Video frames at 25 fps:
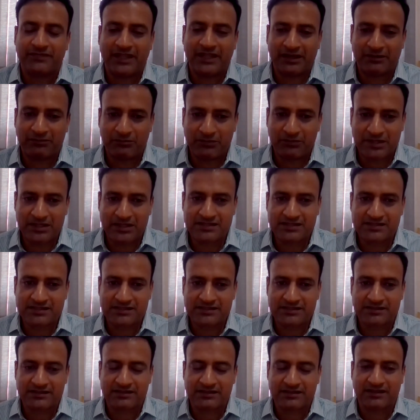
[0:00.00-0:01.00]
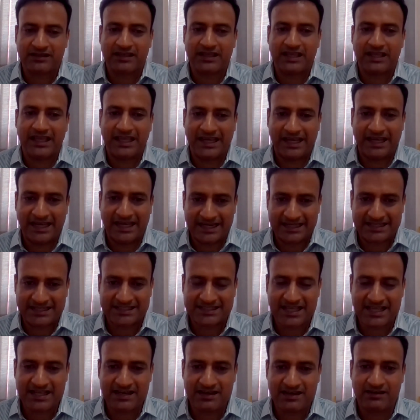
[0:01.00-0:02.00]
That means, in a
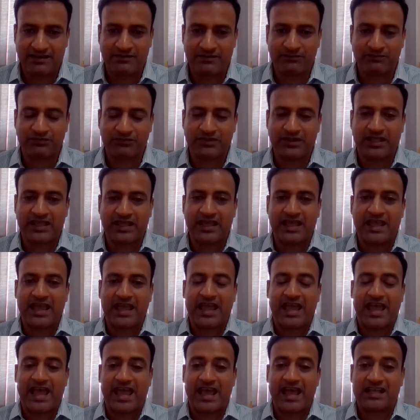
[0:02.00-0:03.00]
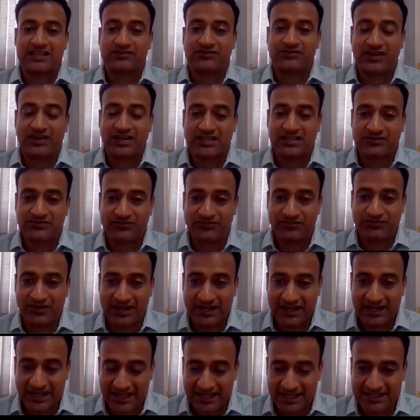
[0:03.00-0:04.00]
nutshell, as far as
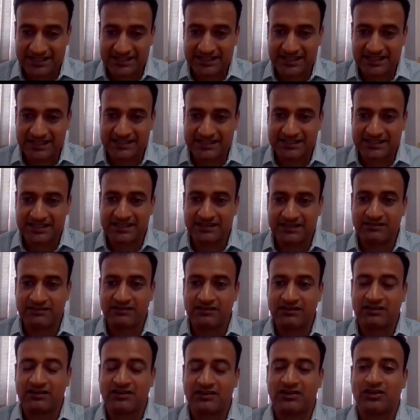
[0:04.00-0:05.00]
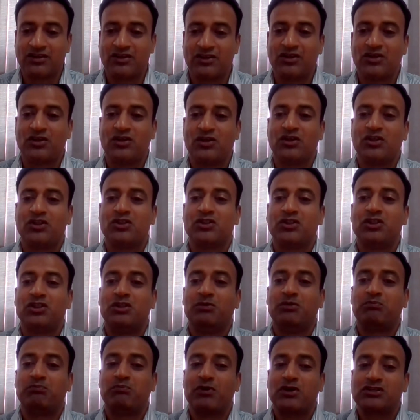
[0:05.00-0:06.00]
fintech is concerned,
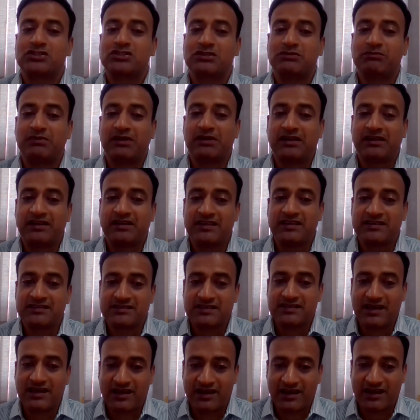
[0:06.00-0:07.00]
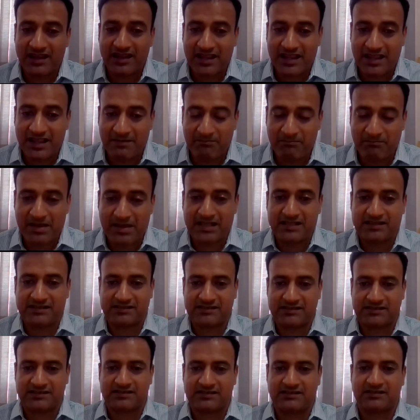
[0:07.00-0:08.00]
the possibilities are
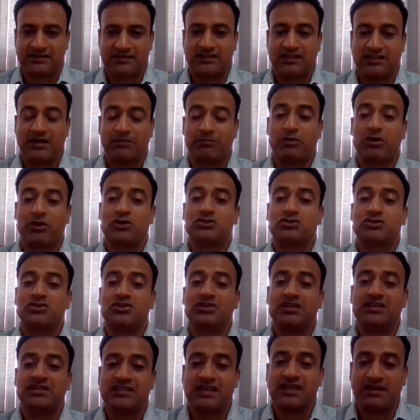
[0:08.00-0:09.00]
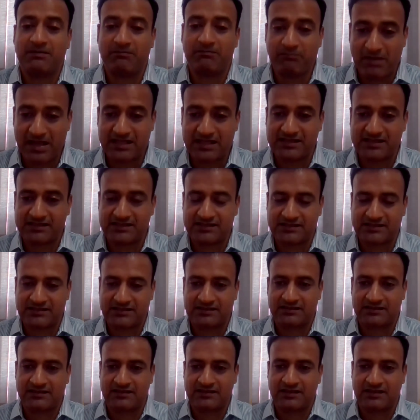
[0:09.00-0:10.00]
immense. The opportunities are immense.